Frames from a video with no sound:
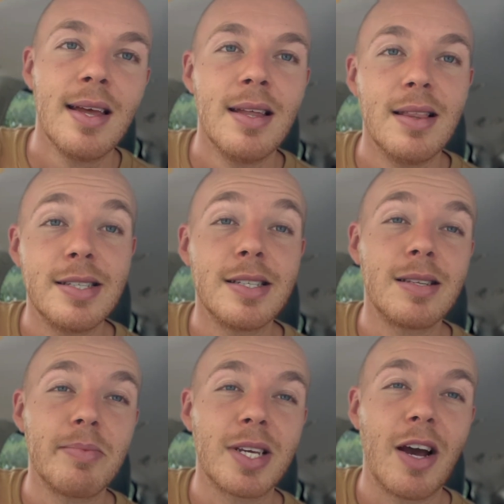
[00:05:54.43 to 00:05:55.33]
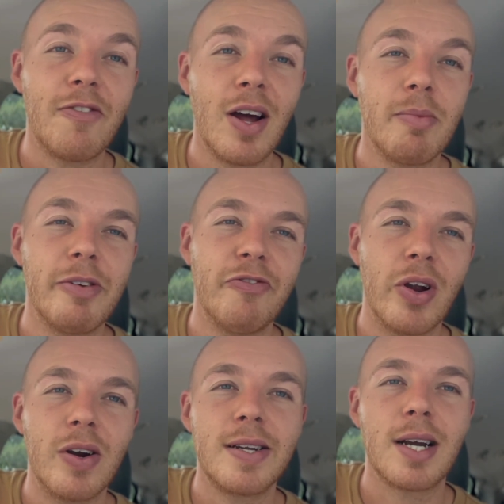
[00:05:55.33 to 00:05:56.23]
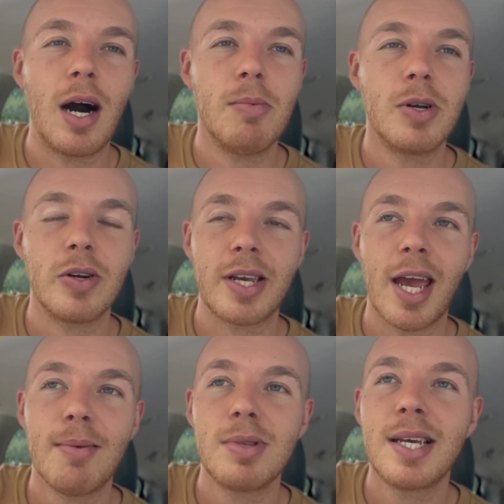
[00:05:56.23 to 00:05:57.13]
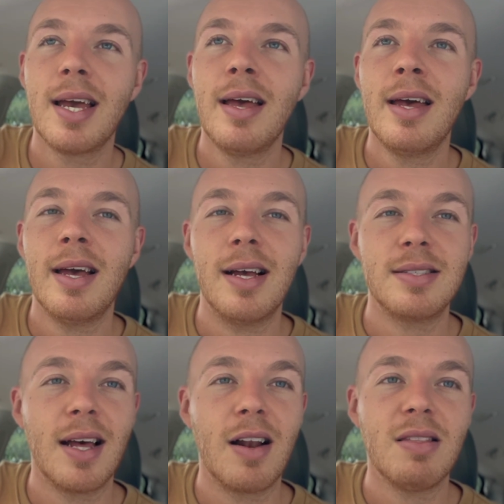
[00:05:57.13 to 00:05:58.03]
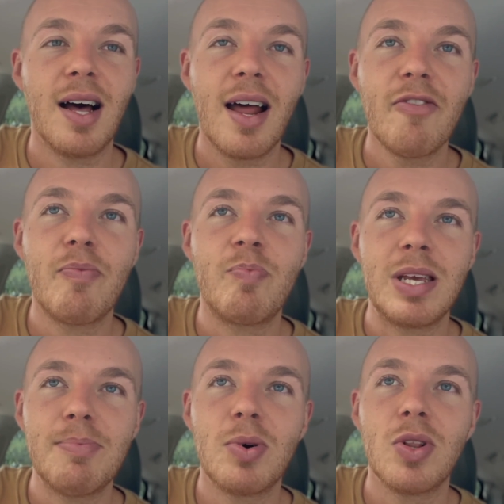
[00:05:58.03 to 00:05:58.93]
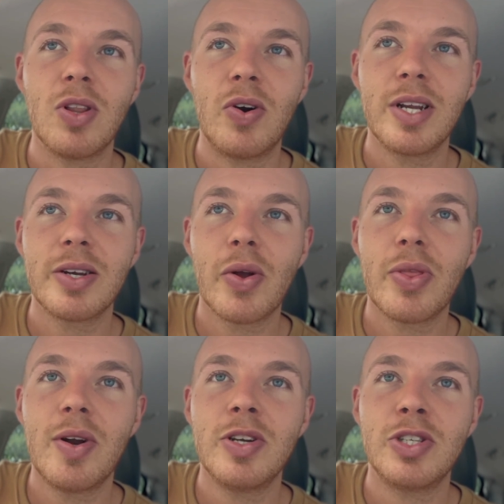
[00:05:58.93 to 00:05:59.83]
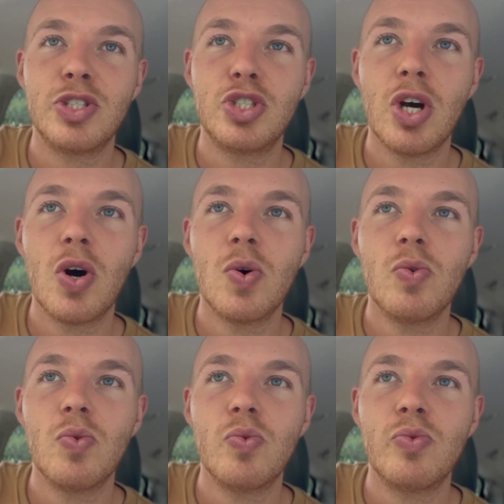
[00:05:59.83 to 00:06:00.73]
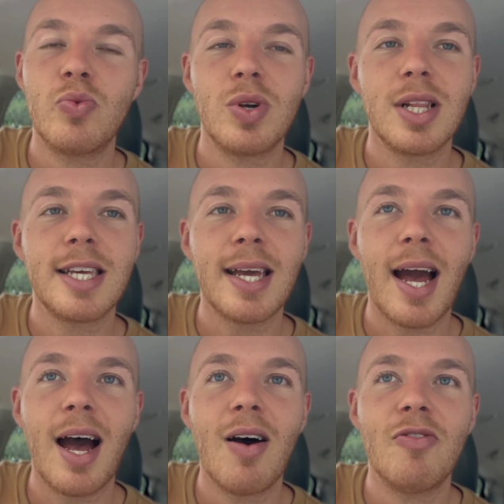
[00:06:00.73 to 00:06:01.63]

This is something I found to be very common on Cambly, is that a lot of people learning on there don't really have